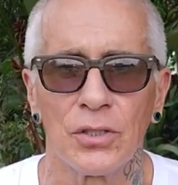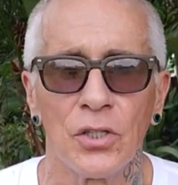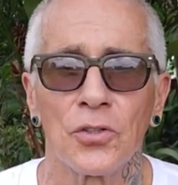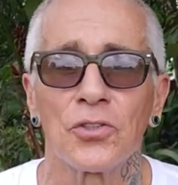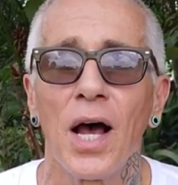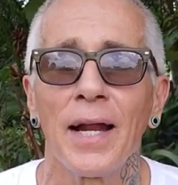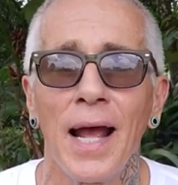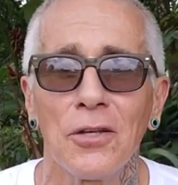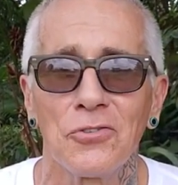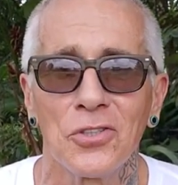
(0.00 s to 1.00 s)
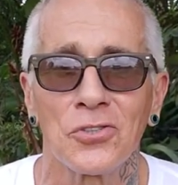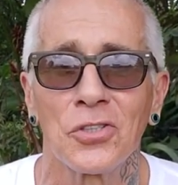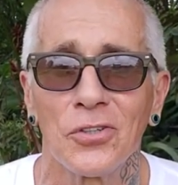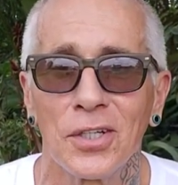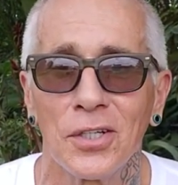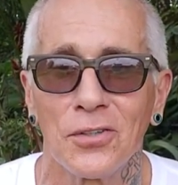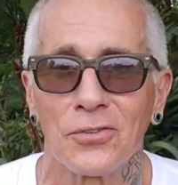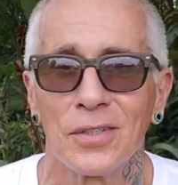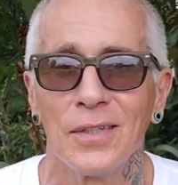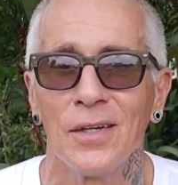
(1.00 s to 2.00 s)
You know, it's not hazardous till it
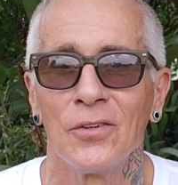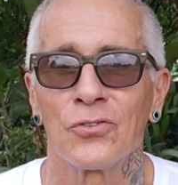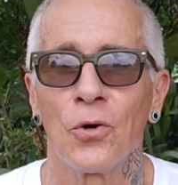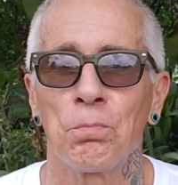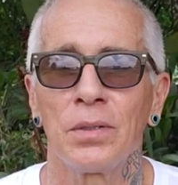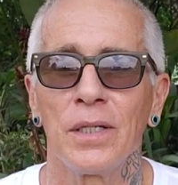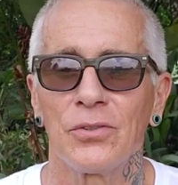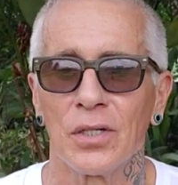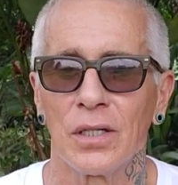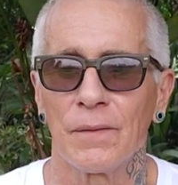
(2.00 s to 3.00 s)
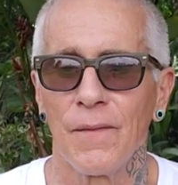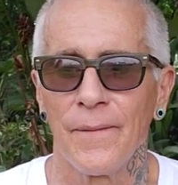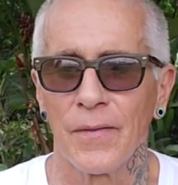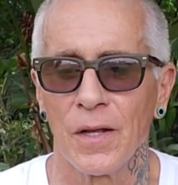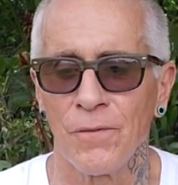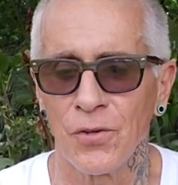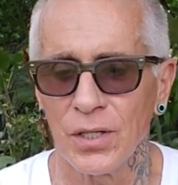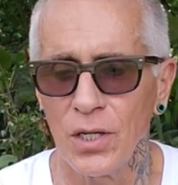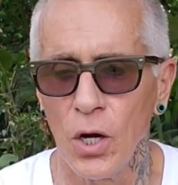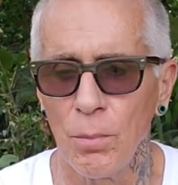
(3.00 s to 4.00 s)
is. So please, uh, if you
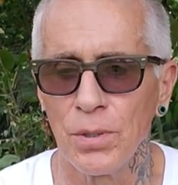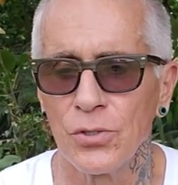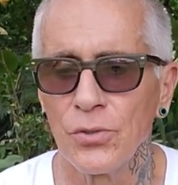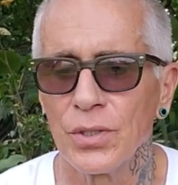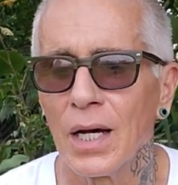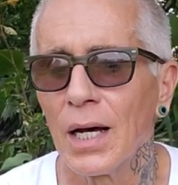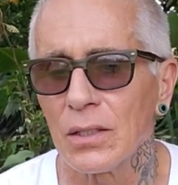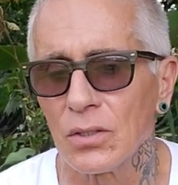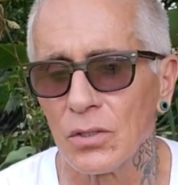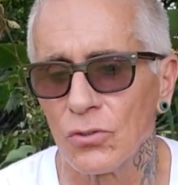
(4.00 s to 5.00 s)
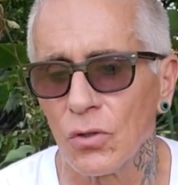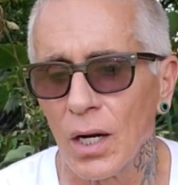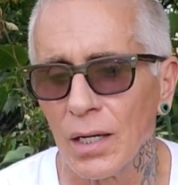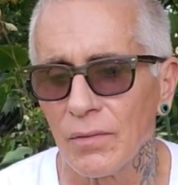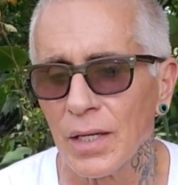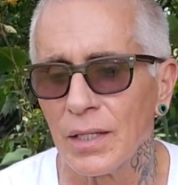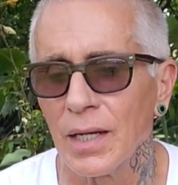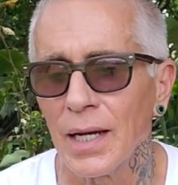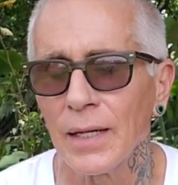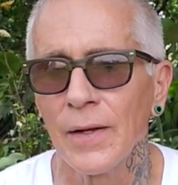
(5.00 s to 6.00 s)
can help it, do not drive at
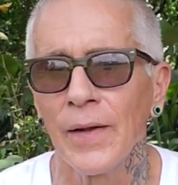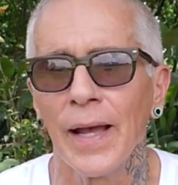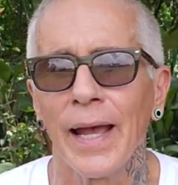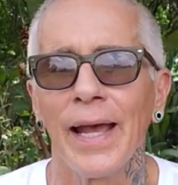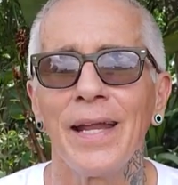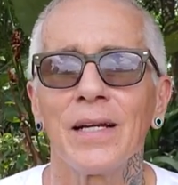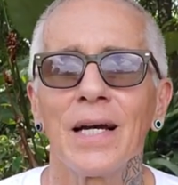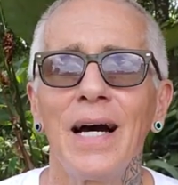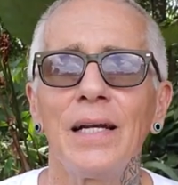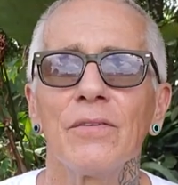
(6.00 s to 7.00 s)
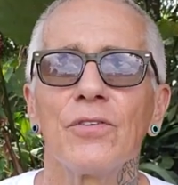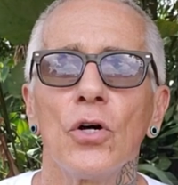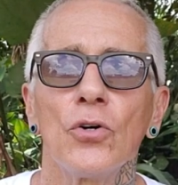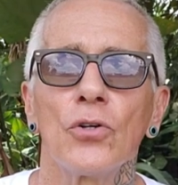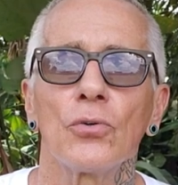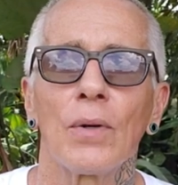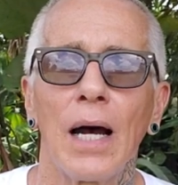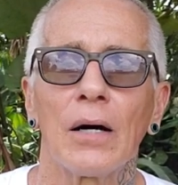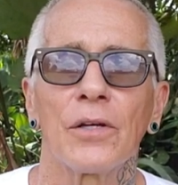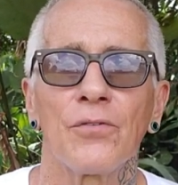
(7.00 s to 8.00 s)
night. And kind of know your
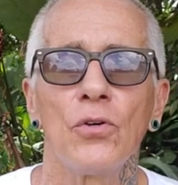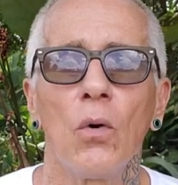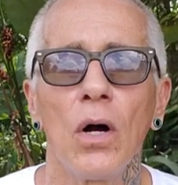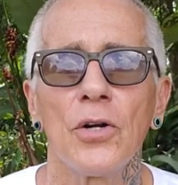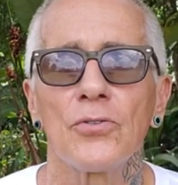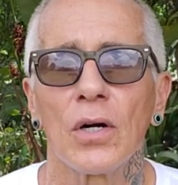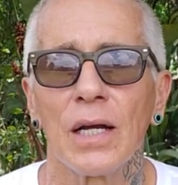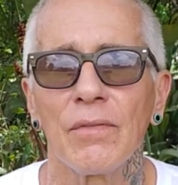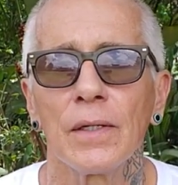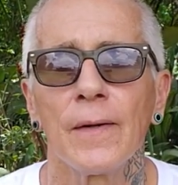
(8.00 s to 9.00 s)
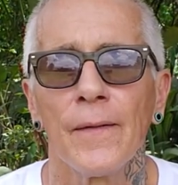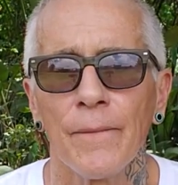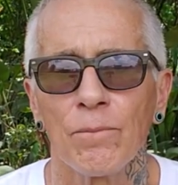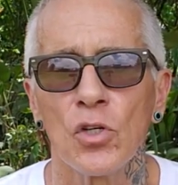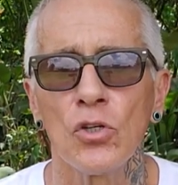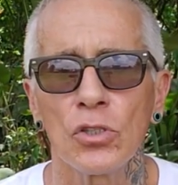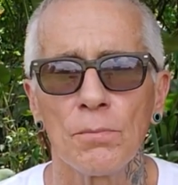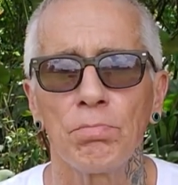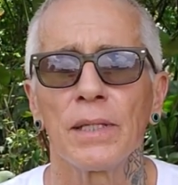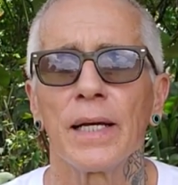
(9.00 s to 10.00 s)
route. If you are driving, do
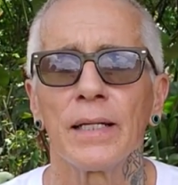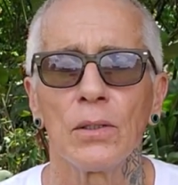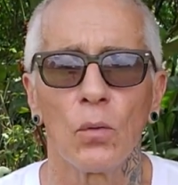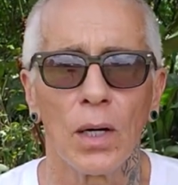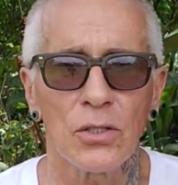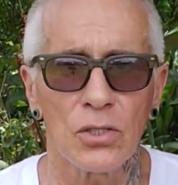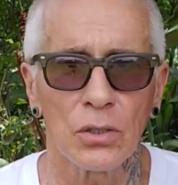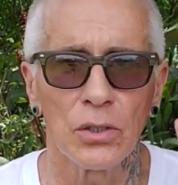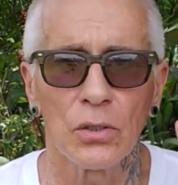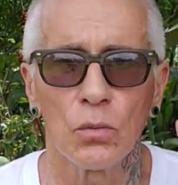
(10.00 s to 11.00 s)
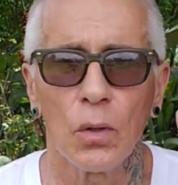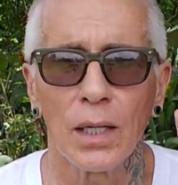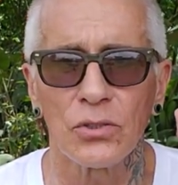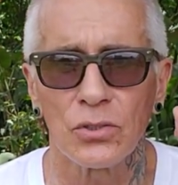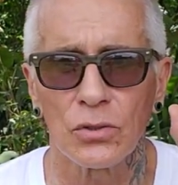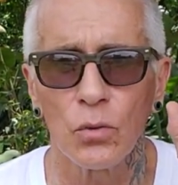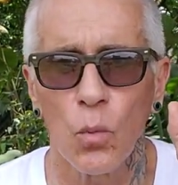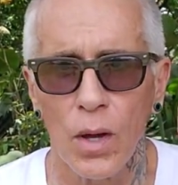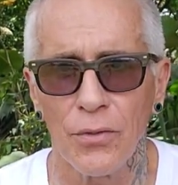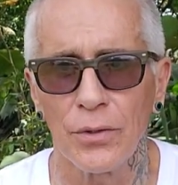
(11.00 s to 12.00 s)
some planning, watch, you know, watch the
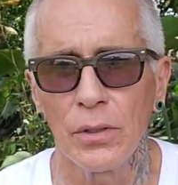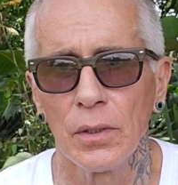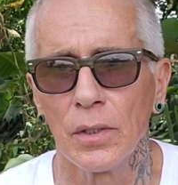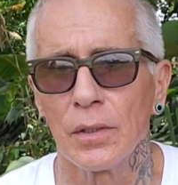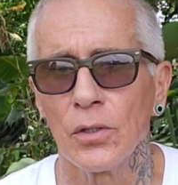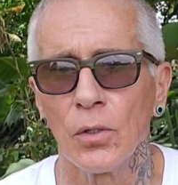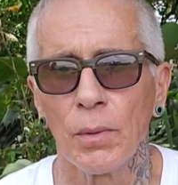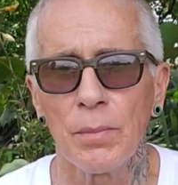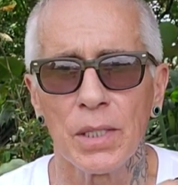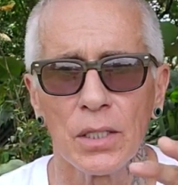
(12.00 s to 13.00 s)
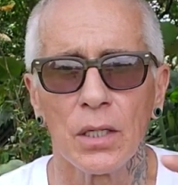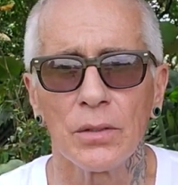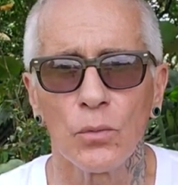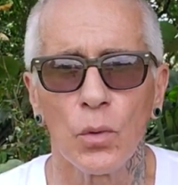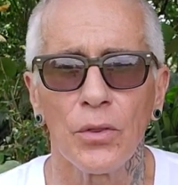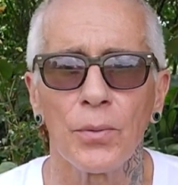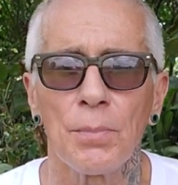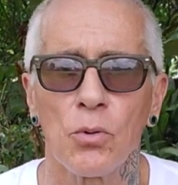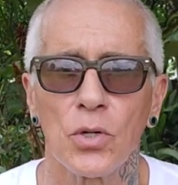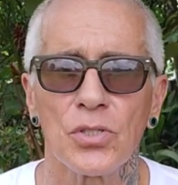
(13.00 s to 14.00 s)
weather, you know, maybe get on the weather
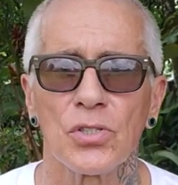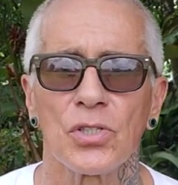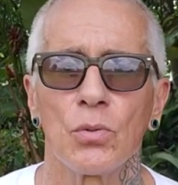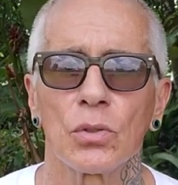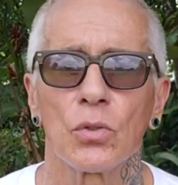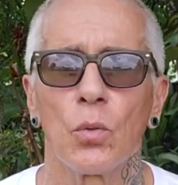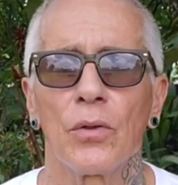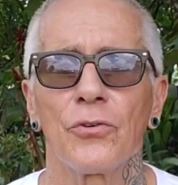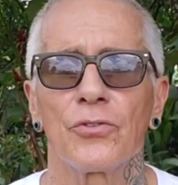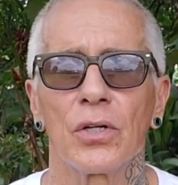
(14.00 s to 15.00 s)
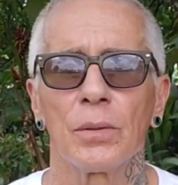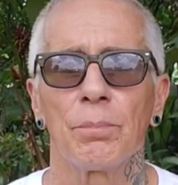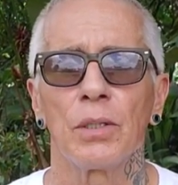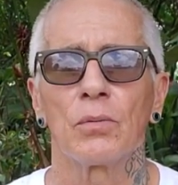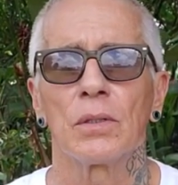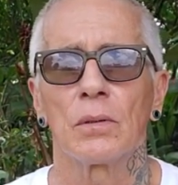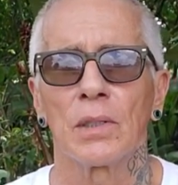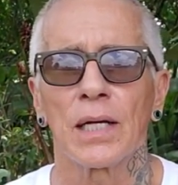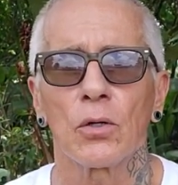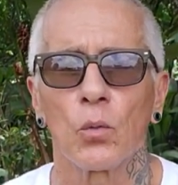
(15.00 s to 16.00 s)
reports and see what the weather's going to be
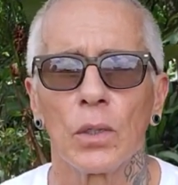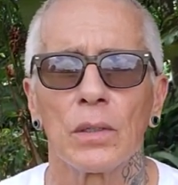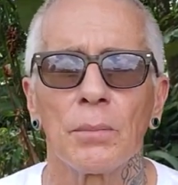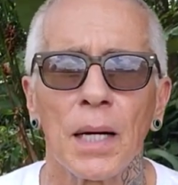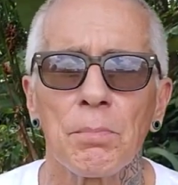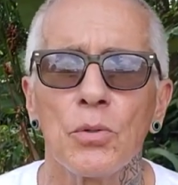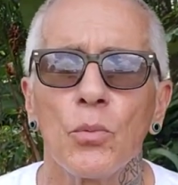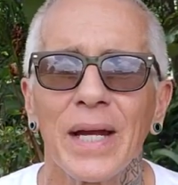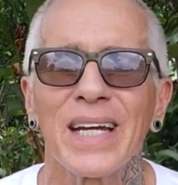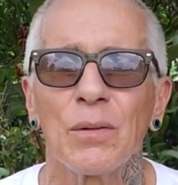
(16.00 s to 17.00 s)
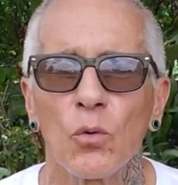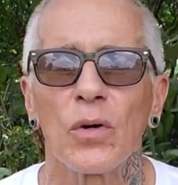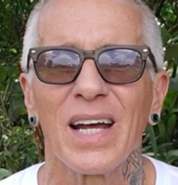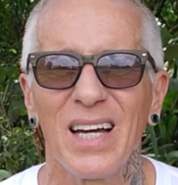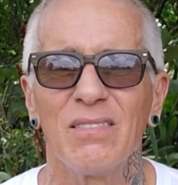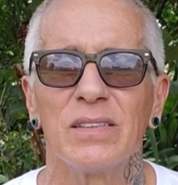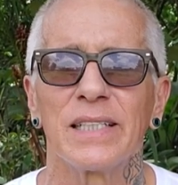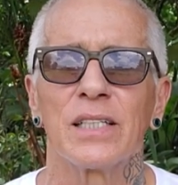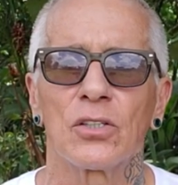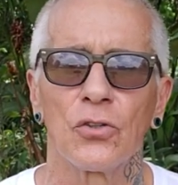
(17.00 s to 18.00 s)
like or where it might be raining more
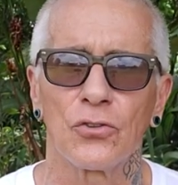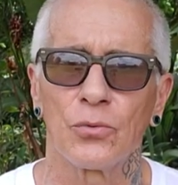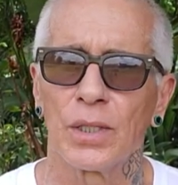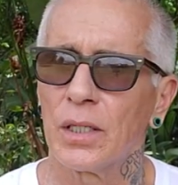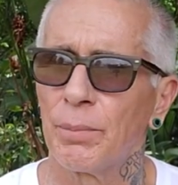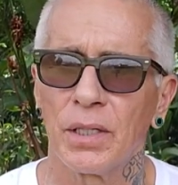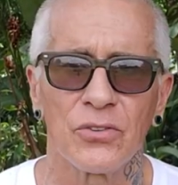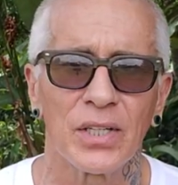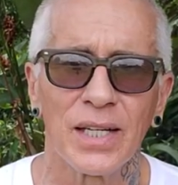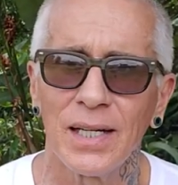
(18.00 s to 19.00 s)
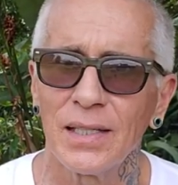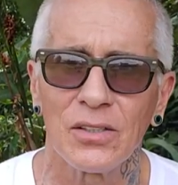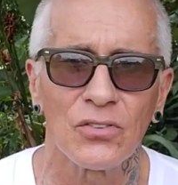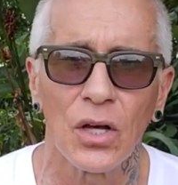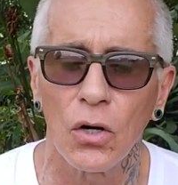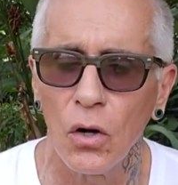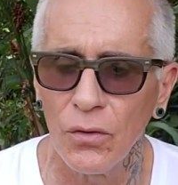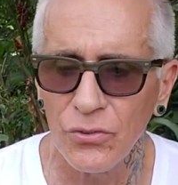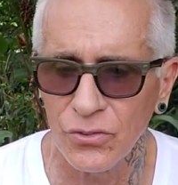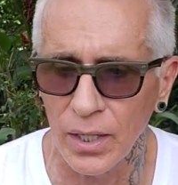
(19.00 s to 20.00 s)
heavily in Costa Rica because, again, it's not all
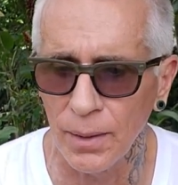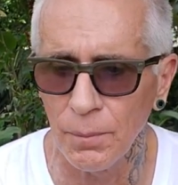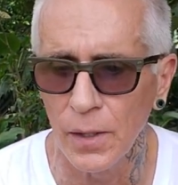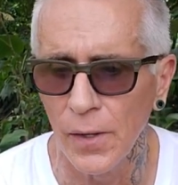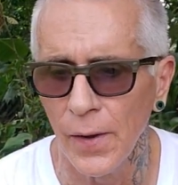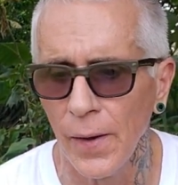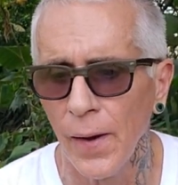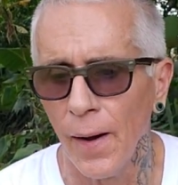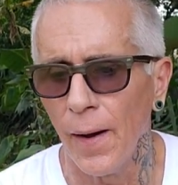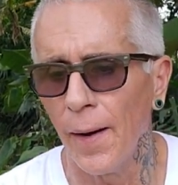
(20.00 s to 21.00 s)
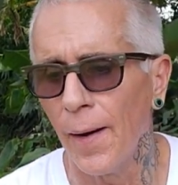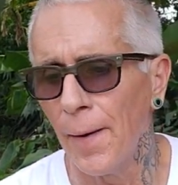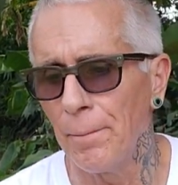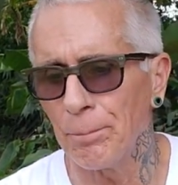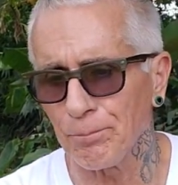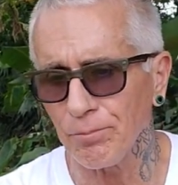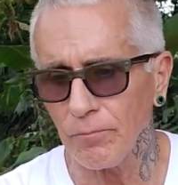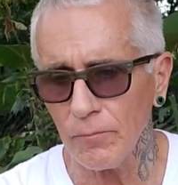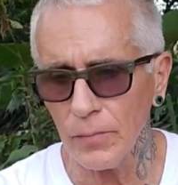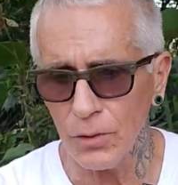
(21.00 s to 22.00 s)
the same. Um,
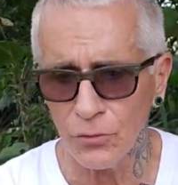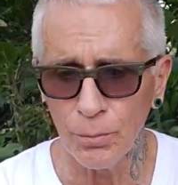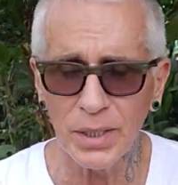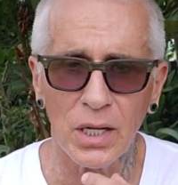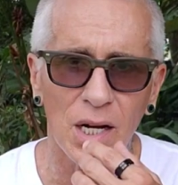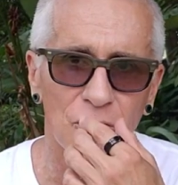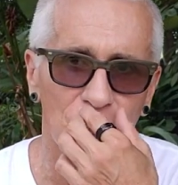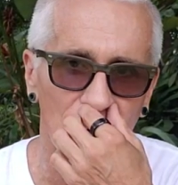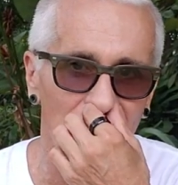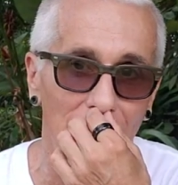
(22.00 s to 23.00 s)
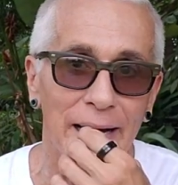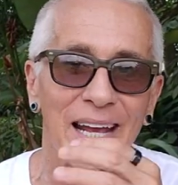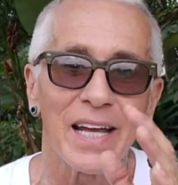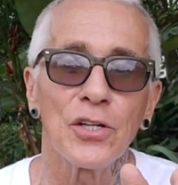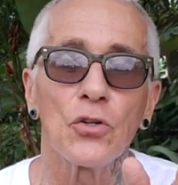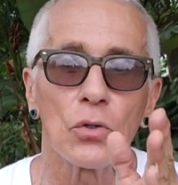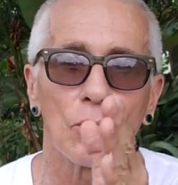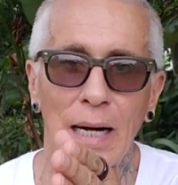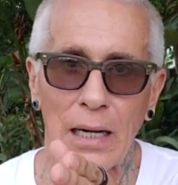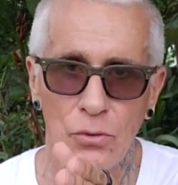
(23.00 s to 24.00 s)
so be conscious of that and your
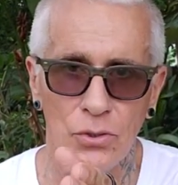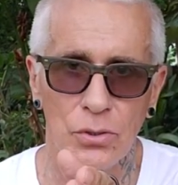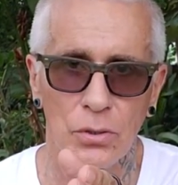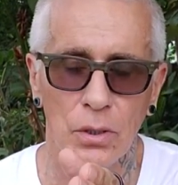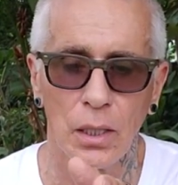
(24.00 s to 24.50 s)
route.